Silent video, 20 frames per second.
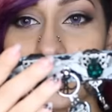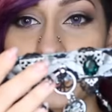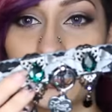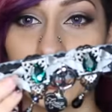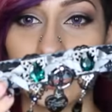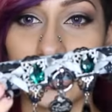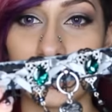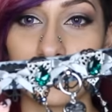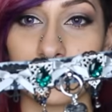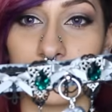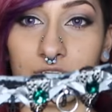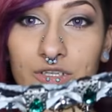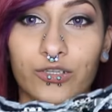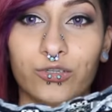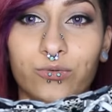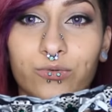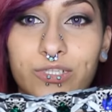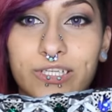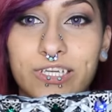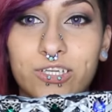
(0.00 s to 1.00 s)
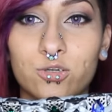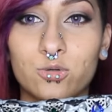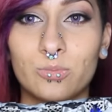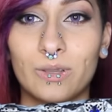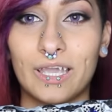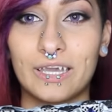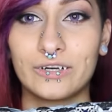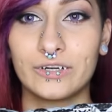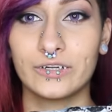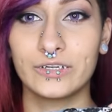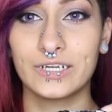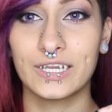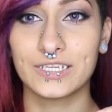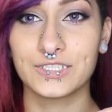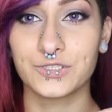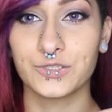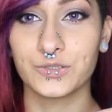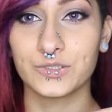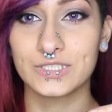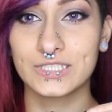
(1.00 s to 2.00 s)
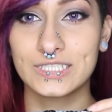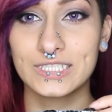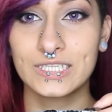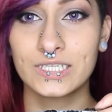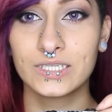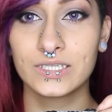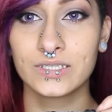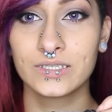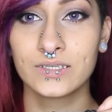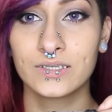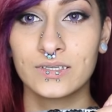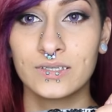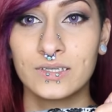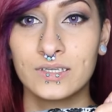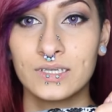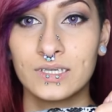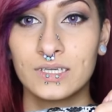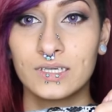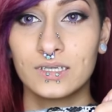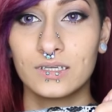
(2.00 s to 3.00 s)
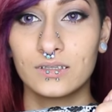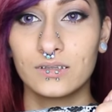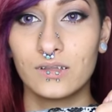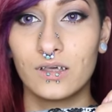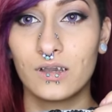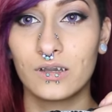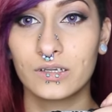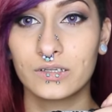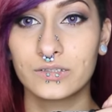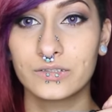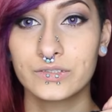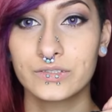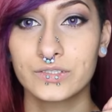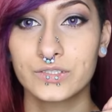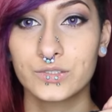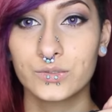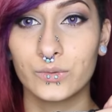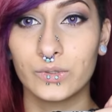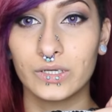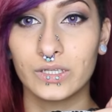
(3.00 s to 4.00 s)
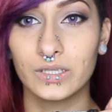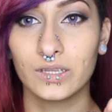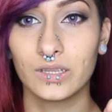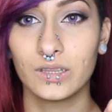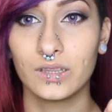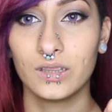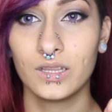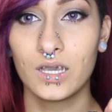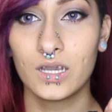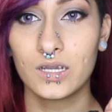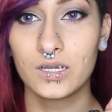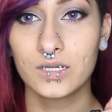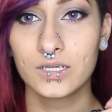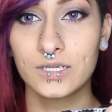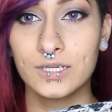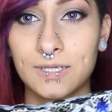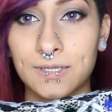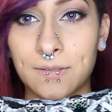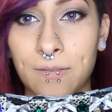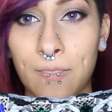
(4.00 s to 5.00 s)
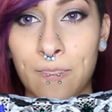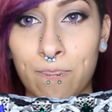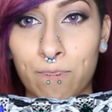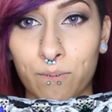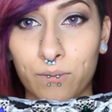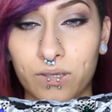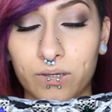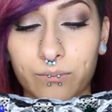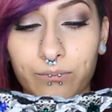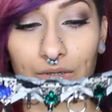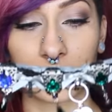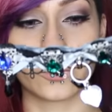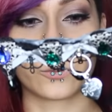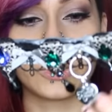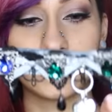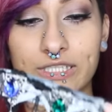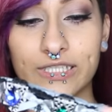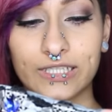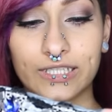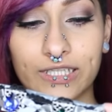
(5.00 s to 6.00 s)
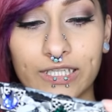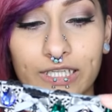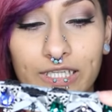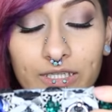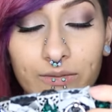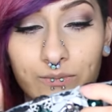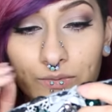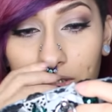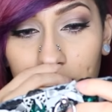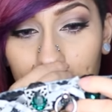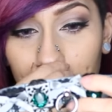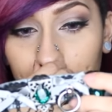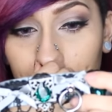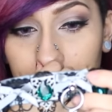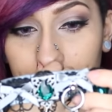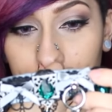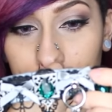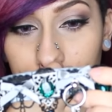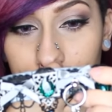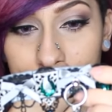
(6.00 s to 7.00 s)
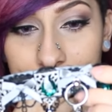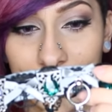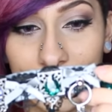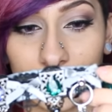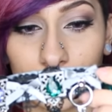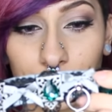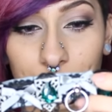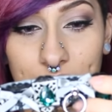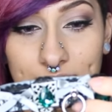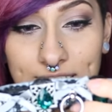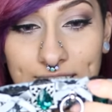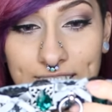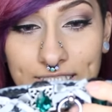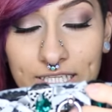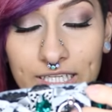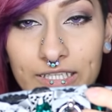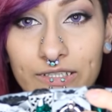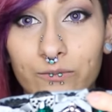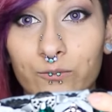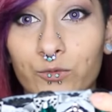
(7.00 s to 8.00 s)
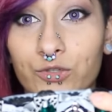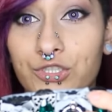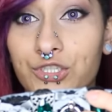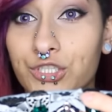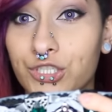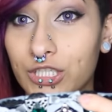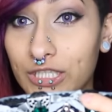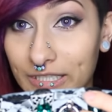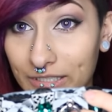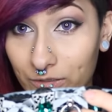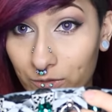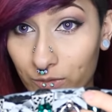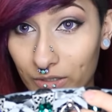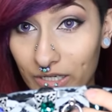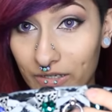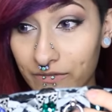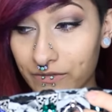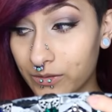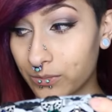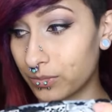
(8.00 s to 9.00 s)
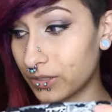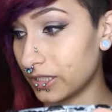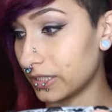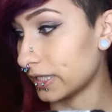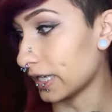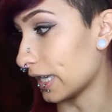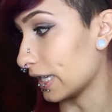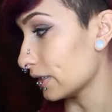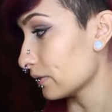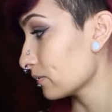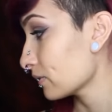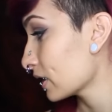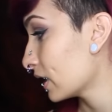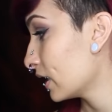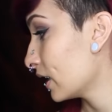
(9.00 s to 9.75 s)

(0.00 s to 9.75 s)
And she gave it a new dangle pattern, as you can see. Long, short, long. But we did keep the original tag where it says kitten, which she engraved, PK.